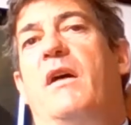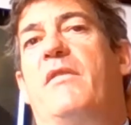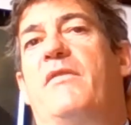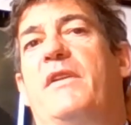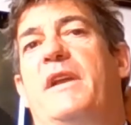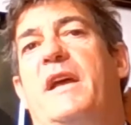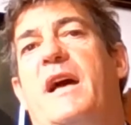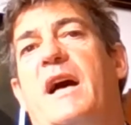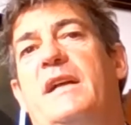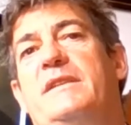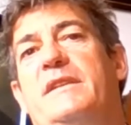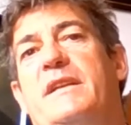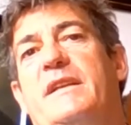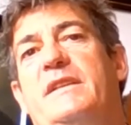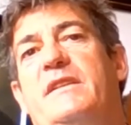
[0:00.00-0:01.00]

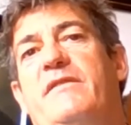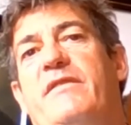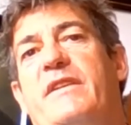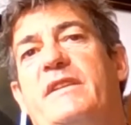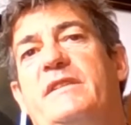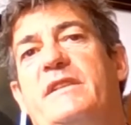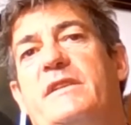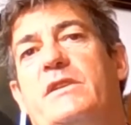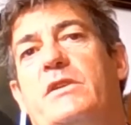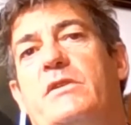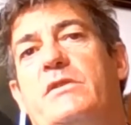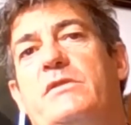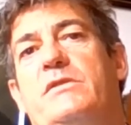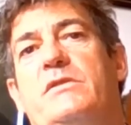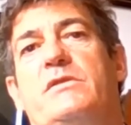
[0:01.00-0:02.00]
300
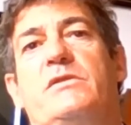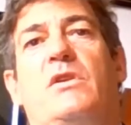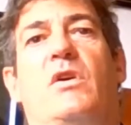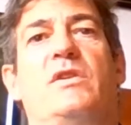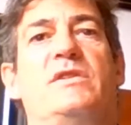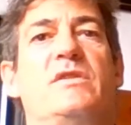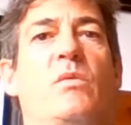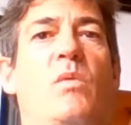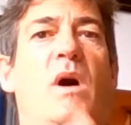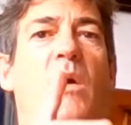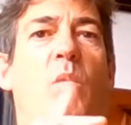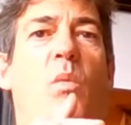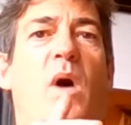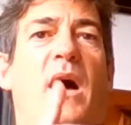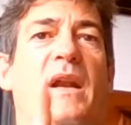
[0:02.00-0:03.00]
visitors, so it's a
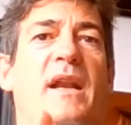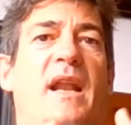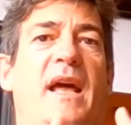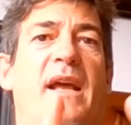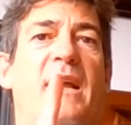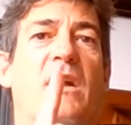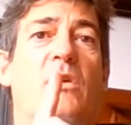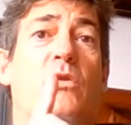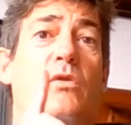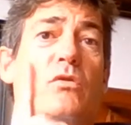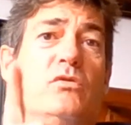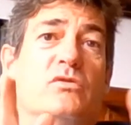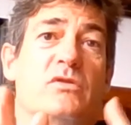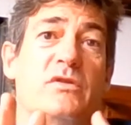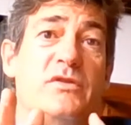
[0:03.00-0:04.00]
one like
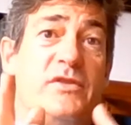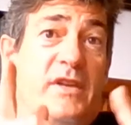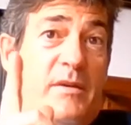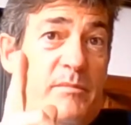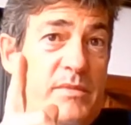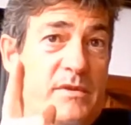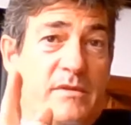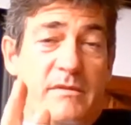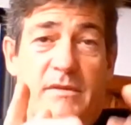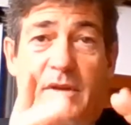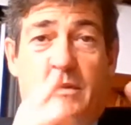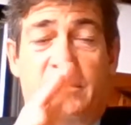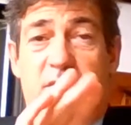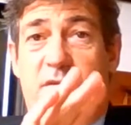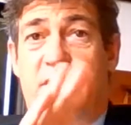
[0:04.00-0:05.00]
cruise ships,
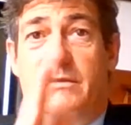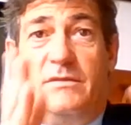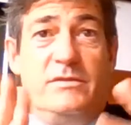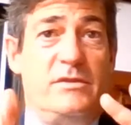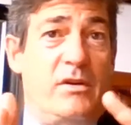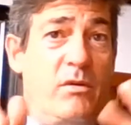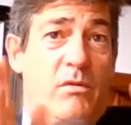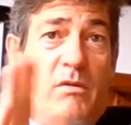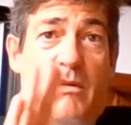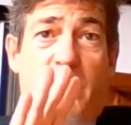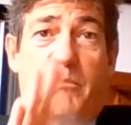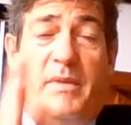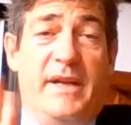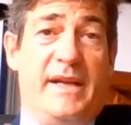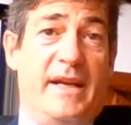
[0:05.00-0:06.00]
not so
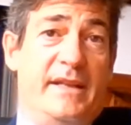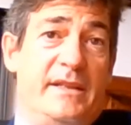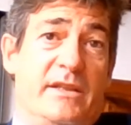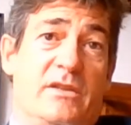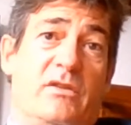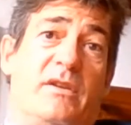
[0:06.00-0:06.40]
complicated.